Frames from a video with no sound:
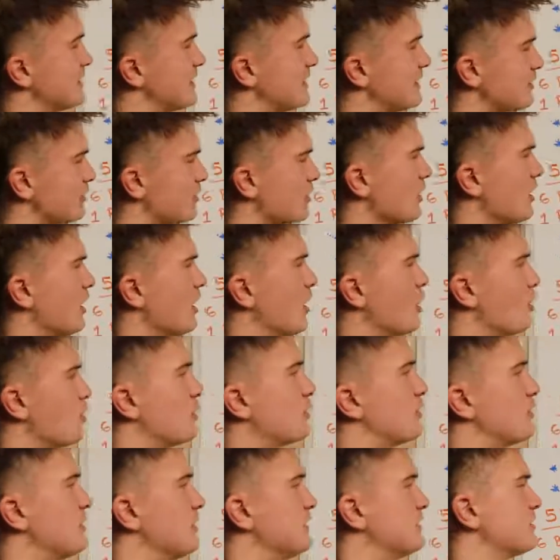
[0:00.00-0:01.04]
here
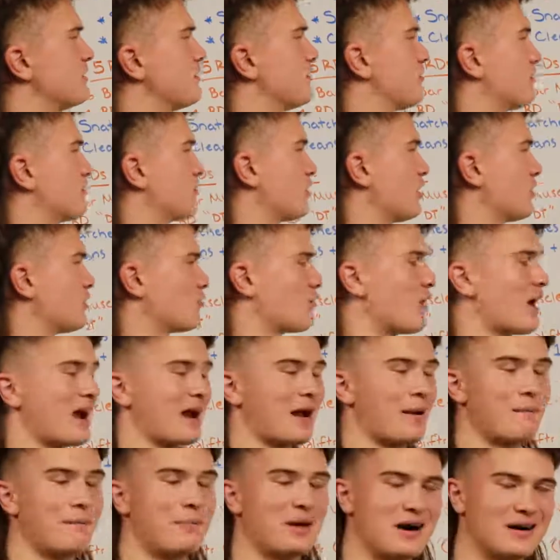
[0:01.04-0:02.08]
with these front
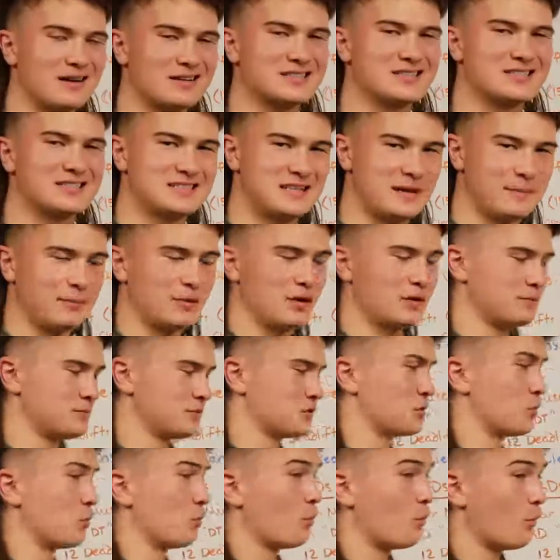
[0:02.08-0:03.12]
rack box step
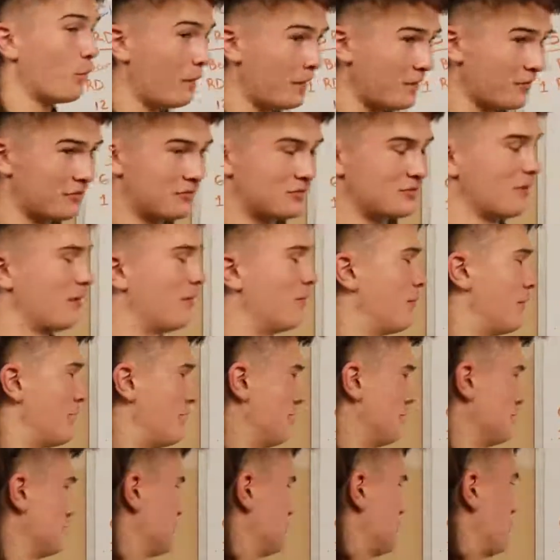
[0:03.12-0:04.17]
ups with
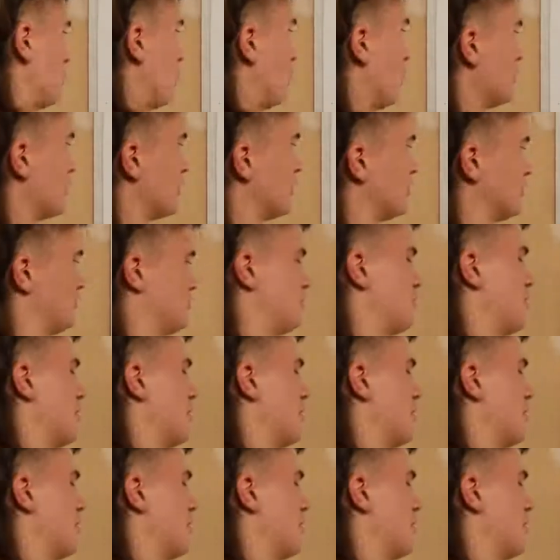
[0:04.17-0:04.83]
dumbbells, 100